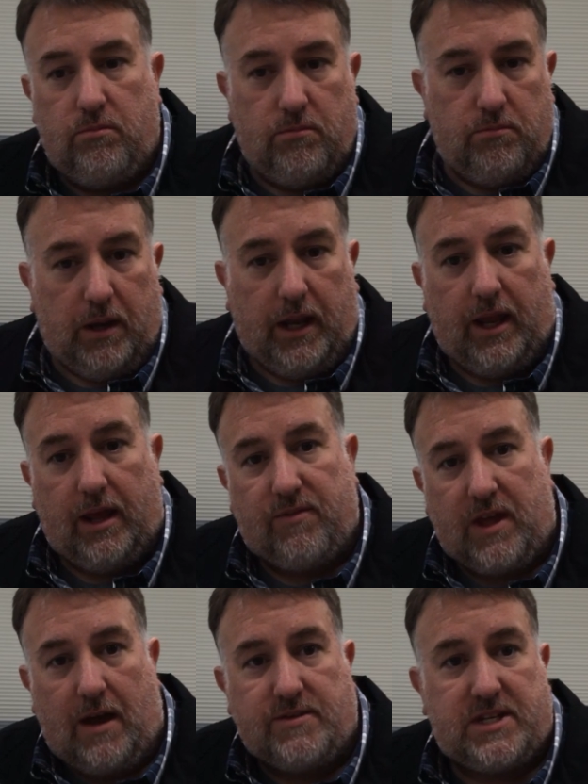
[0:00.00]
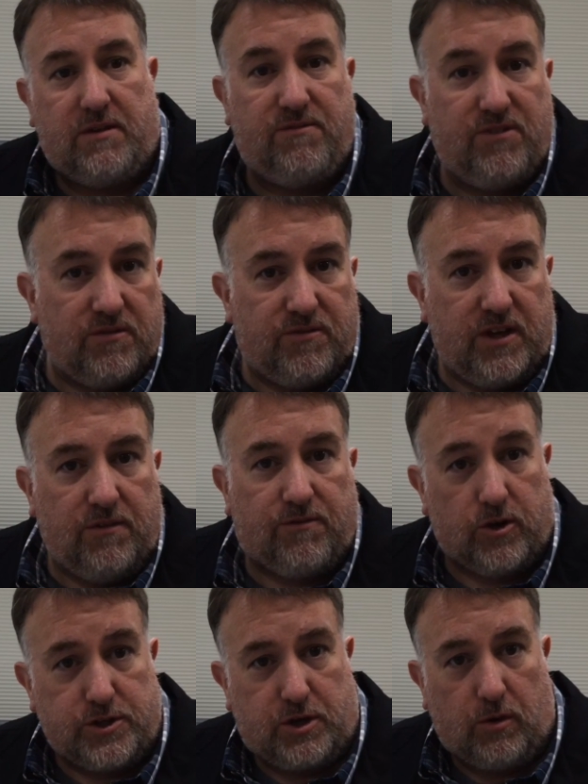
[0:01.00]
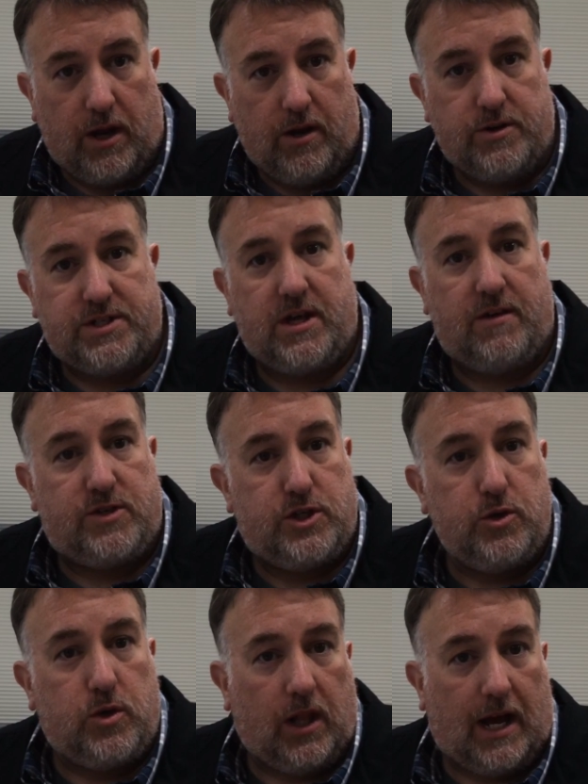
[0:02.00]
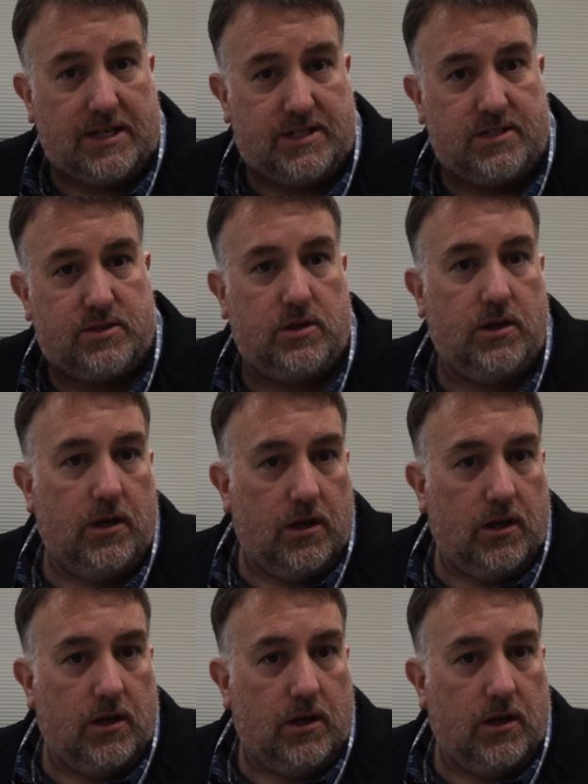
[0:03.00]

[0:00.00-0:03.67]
meaning if they have, say, 50 first graders, they have 2 classes,